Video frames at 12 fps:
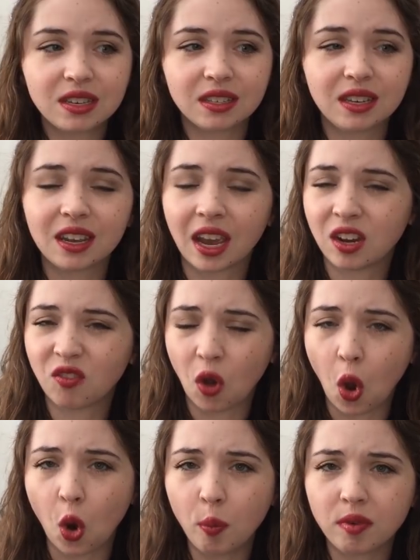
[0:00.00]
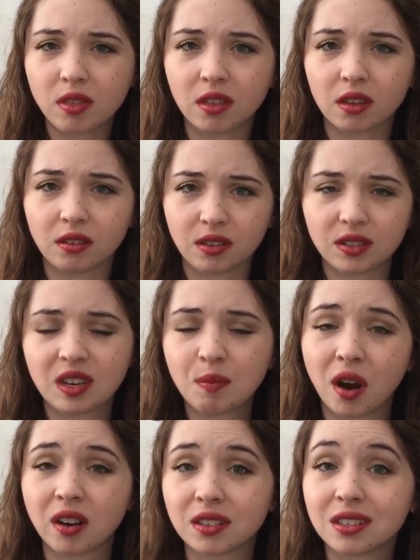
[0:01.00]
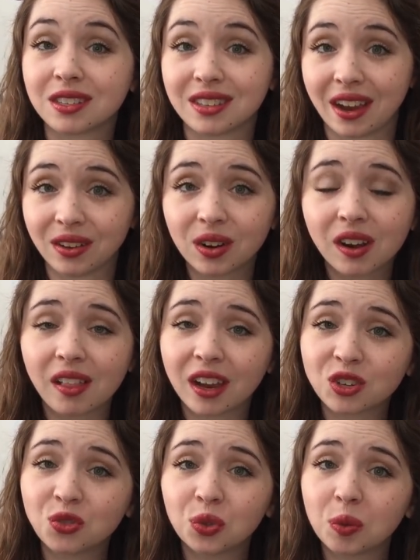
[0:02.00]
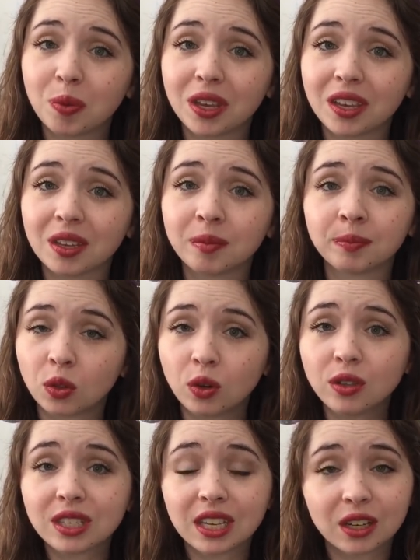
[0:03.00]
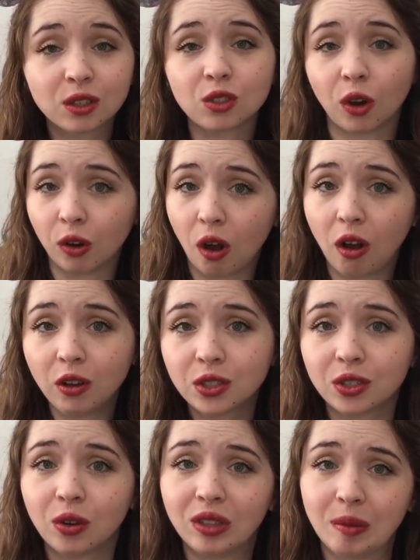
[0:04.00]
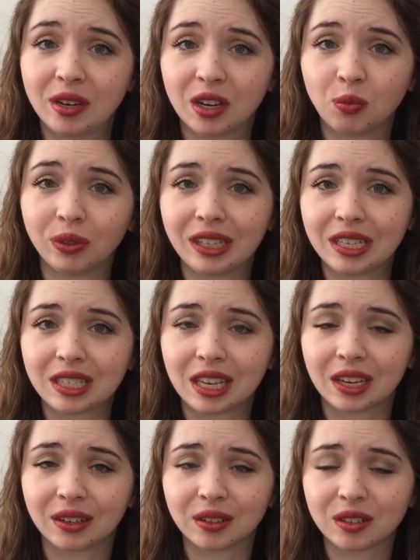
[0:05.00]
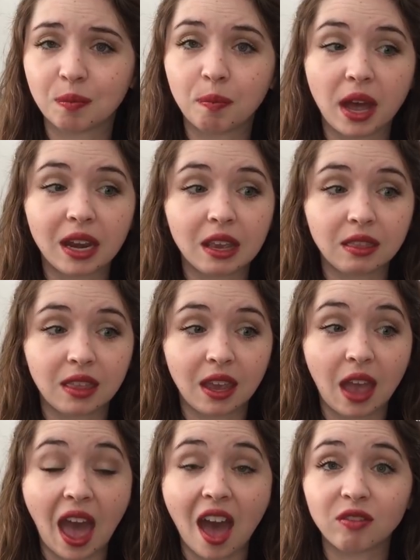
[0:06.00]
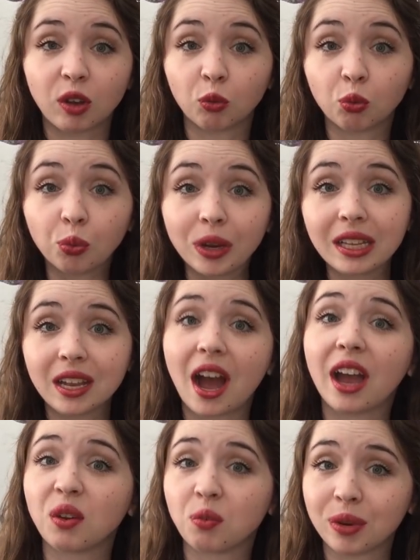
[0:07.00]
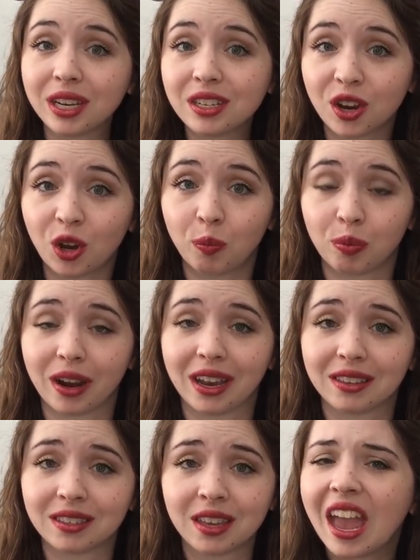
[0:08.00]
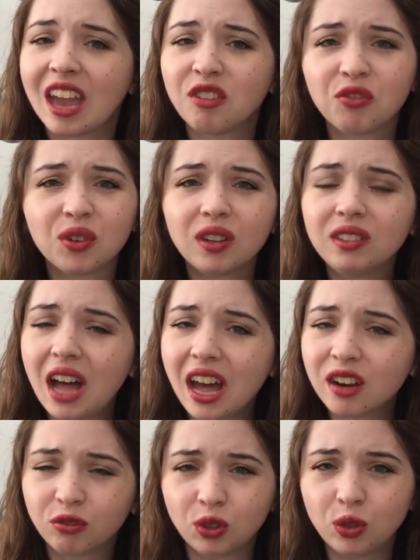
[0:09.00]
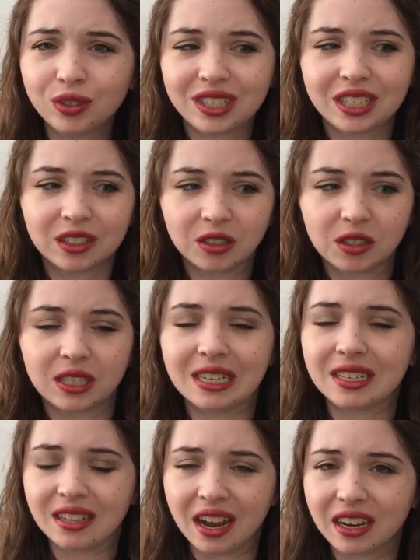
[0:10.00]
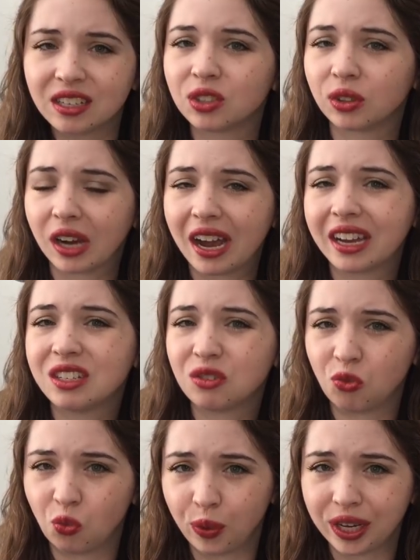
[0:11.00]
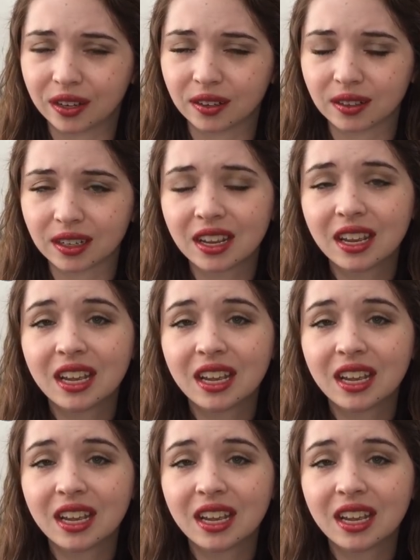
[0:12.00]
Disney kind of hoped the Disney Parks Designer Collection would be. Those ears are also limited release ears, but they have a really high retail price, and for a lot of those ears, the designs are kind of weird.